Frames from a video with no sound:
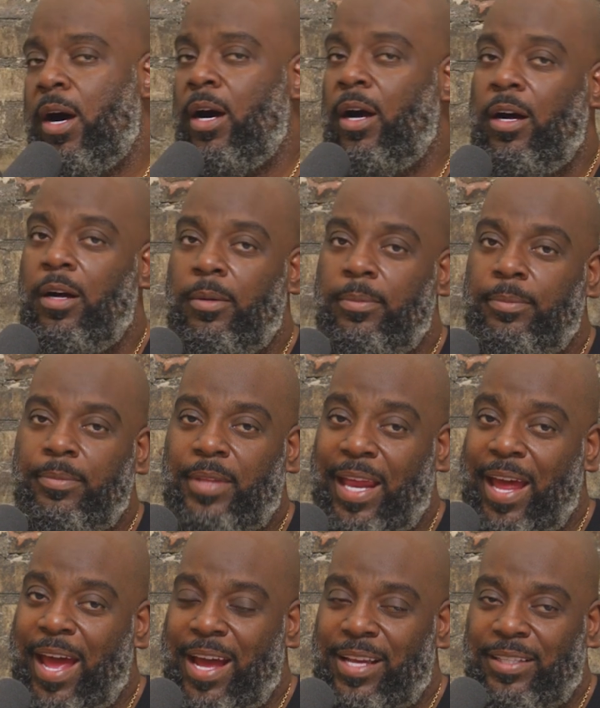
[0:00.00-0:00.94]
um,
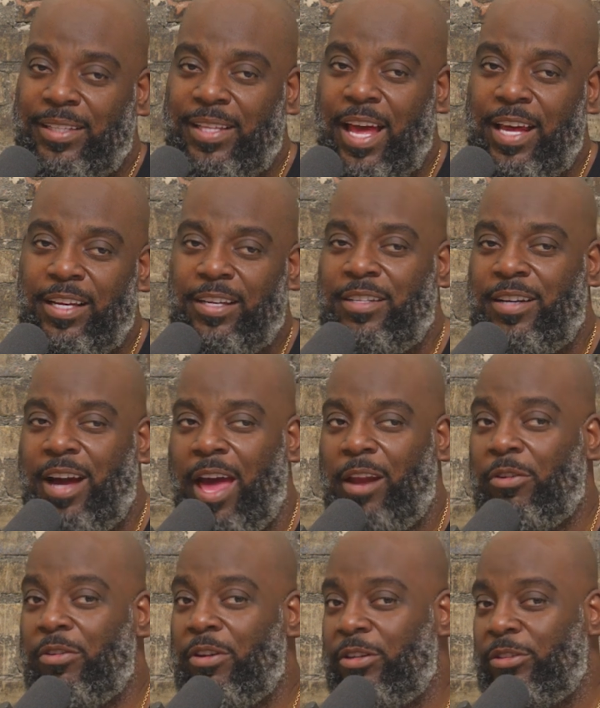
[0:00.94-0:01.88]
that has like,
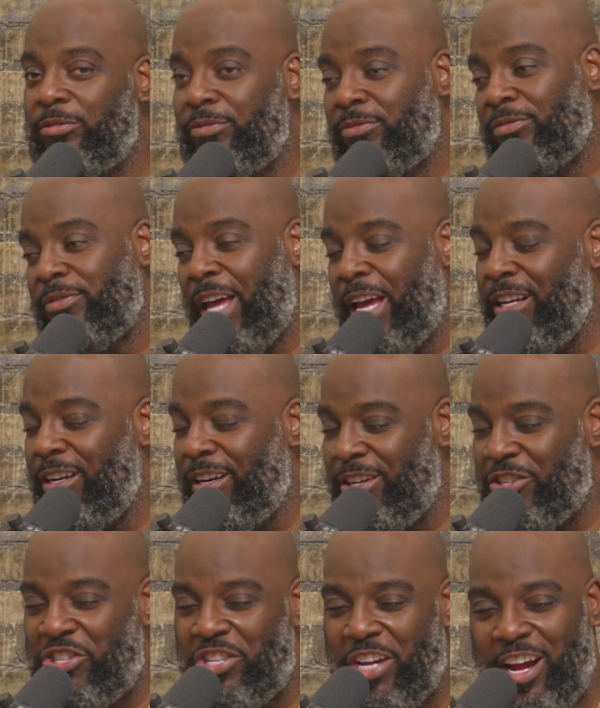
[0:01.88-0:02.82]
I don't know,
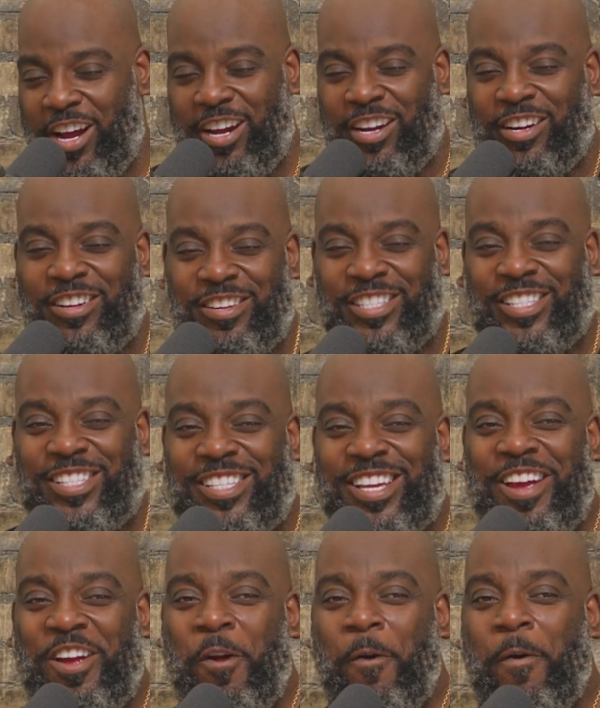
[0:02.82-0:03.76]
800
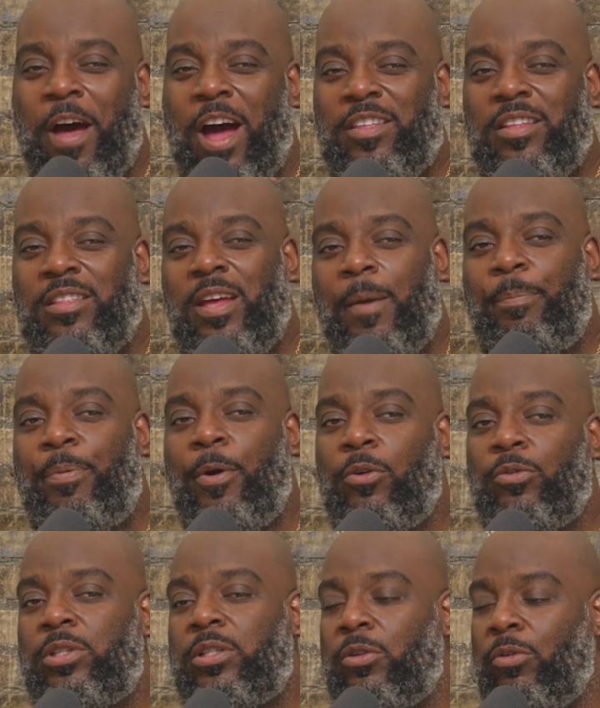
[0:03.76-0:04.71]
shares. I think that
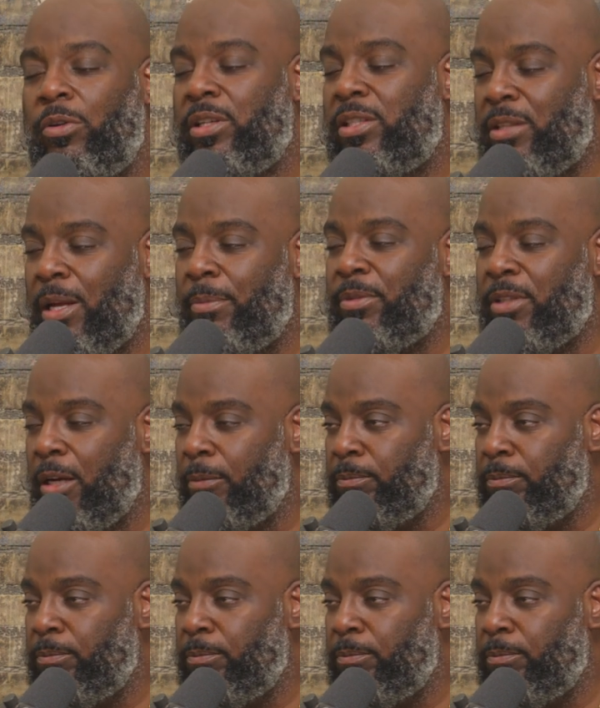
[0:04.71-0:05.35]
post sort of sums